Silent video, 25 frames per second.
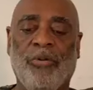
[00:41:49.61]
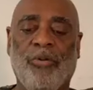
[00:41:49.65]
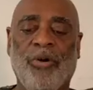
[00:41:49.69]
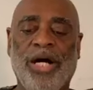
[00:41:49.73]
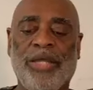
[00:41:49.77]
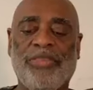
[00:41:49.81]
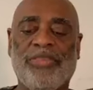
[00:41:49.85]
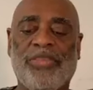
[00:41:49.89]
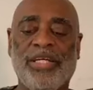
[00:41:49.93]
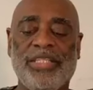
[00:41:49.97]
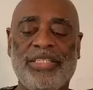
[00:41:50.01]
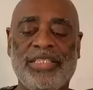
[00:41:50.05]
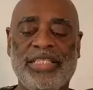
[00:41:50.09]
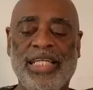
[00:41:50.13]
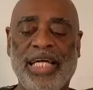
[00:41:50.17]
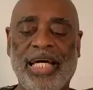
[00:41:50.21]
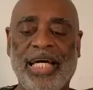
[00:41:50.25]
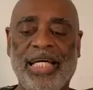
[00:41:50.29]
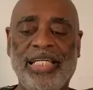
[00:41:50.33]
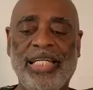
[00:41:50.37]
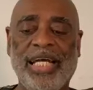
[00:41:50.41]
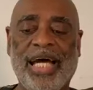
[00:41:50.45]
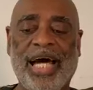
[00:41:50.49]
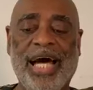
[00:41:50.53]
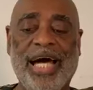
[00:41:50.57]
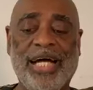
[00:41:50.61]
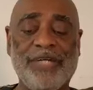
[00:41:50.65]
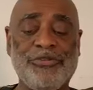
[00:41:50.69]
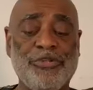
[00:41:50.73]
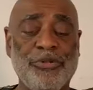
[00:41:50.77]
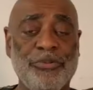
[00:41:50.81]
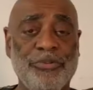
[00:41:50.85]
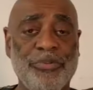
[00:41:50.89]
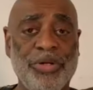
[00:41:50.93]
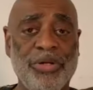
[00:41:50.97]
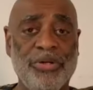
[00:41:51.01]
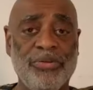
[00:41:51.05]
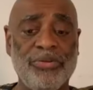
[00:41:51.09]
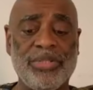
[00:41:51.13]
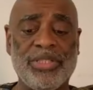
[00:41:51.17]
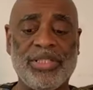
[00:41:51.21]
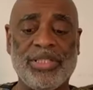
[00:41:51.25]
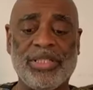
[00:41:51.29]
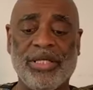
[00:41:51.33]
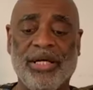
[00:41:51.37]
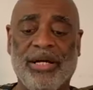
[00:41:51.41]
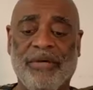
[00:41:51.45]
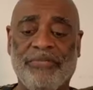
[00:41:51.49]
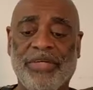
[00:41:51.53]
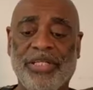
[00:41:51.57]
what the 10
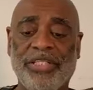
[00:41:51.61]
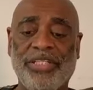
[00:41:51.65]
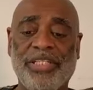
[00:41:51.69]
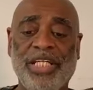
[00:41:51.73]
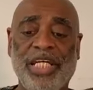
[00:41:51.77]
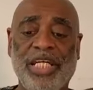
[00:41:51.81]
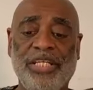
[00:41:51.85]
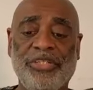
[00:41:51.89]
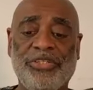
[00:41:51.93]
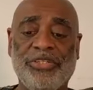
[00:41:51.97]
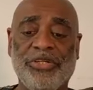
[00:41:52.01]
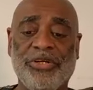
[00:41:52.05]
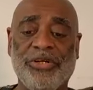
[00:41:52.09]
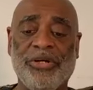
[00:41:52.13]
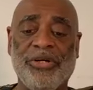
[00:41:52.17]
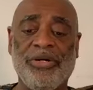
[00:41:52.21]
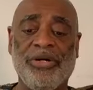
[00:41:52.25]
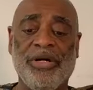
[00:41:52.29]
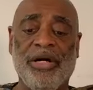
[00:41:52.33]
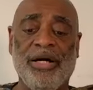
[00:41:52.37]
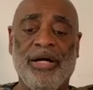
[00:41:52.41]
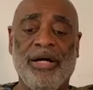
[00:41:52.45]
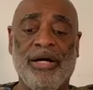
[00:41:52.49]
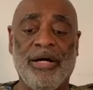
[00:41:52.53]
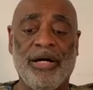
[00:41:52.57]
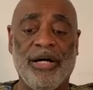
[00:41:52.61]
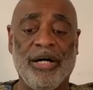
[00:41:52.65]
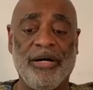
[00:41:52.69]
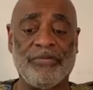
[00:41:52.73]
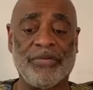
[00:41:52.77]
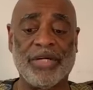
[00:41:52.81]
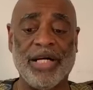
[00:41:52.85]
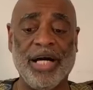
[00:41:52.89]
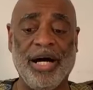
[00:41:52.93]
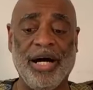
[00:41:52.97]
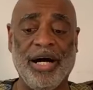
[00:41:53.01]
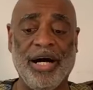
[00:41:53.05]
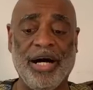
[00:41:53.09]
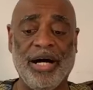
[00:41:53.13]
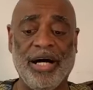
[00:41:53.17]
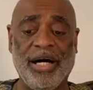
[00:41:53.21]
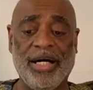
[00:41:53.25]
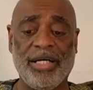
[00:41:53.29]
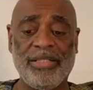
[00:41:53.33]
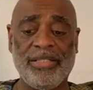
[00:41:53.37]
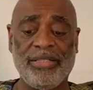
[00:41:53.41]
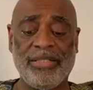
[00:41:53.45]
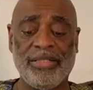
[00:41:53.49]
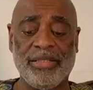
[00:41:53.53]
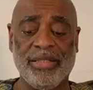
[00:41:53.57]
attributes of the teacher of
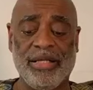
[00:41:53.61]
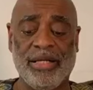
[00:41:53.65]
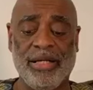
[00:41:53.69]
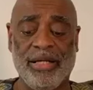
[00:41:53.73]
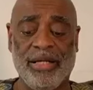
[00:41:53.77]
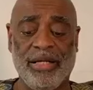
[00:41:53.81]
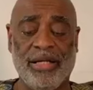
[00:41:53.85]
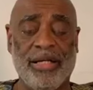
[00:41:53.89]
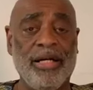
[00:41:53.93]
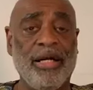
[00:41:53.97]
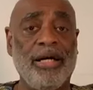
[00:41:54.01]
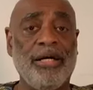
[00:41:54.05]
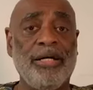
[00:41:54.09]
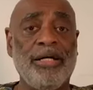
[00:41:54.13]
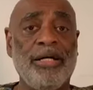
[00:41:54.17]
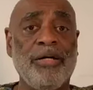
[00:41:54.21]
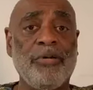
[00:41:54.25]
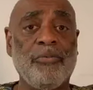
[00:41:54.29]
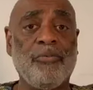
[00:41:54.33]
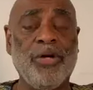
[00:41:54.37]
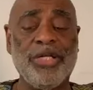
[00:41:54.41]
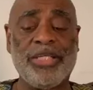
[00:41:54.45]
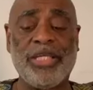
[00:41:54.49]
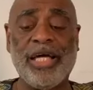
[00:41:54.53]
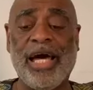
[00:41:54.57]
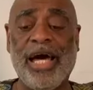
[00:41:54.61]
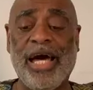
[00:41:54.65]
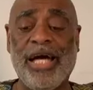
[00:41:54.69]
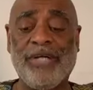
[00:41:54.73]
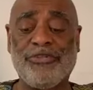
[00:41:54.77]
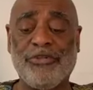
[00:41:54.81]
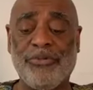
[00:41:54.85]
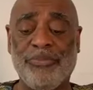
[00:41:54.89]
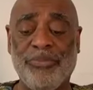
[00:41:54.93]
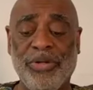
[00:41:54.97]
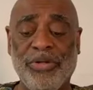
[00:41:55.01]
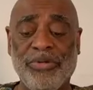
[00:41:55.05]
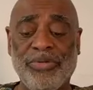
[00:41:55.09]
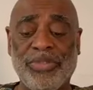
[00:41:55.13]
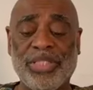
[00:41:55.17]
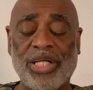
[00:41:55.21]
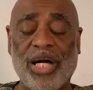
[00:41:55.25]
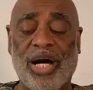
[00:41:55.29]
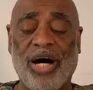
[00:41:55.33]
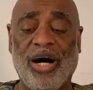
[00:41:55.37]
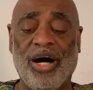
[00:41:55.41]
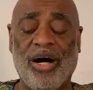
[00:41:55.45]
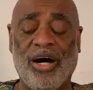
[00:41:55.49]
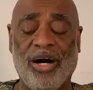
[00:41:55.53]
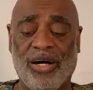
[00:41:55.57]
God, what the attributes
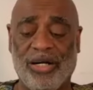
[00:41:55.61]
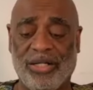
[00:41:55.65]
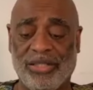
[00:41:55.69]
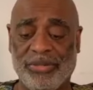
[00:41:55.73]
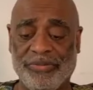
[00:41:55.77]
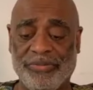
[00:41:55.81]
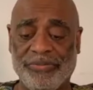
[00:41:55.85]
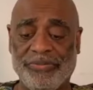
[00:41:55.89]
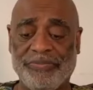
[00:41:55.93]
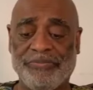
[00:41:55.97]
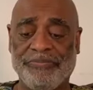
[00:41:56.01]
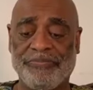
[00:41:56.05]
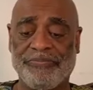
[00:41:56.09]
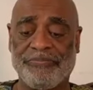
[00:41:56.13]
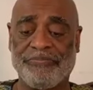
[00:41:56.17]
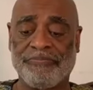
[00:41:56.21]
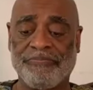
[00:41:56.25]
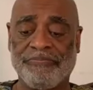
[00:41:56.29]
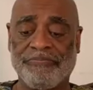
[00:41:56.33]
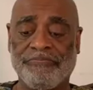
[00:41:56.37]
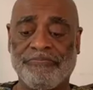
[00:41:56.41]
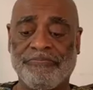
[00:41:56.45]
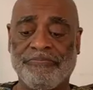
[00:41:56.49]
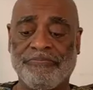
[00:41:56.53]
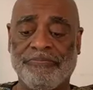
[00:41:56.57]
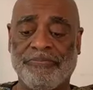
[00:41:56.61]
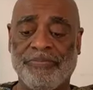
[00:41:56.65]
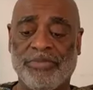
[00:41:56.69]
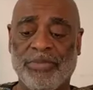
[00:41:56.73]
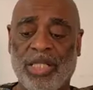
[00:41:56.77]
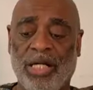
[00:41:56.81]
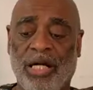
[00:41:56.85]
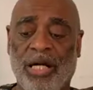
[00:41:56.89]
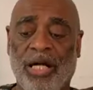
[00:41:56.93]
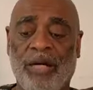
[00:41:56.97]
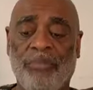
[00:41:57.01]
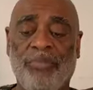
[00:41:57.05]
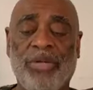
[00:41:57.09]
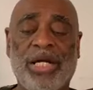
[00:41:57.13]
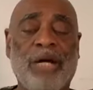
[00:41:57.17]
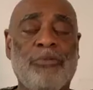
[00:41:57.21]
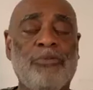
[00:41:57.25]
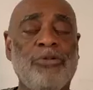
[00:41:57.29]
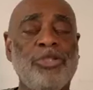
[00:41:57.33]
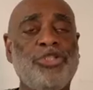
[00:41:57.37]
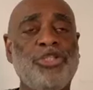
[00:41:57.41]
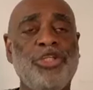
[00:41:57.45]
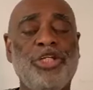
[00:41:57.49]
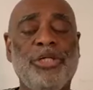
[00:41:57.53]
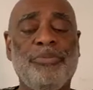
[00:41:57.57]
are. But I
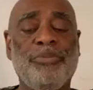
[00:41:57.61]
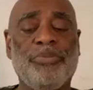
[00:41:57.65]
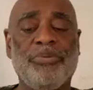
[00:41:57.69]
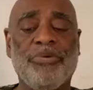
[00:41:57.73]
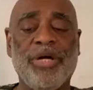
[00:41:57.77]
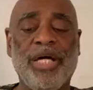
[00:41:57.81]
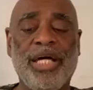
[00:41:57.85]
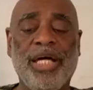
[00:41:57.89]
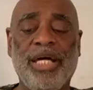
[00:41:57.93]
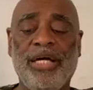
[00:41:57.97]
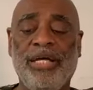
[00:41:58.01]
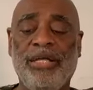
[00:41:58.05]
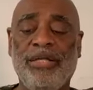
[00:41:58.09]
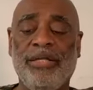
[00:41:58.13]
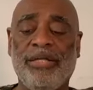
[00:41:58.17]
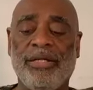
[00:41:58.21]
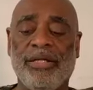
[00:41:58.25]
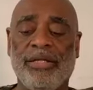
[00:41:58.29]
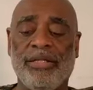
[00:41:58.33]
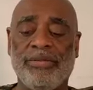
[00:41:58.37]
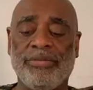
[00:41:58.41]
want you to breathe.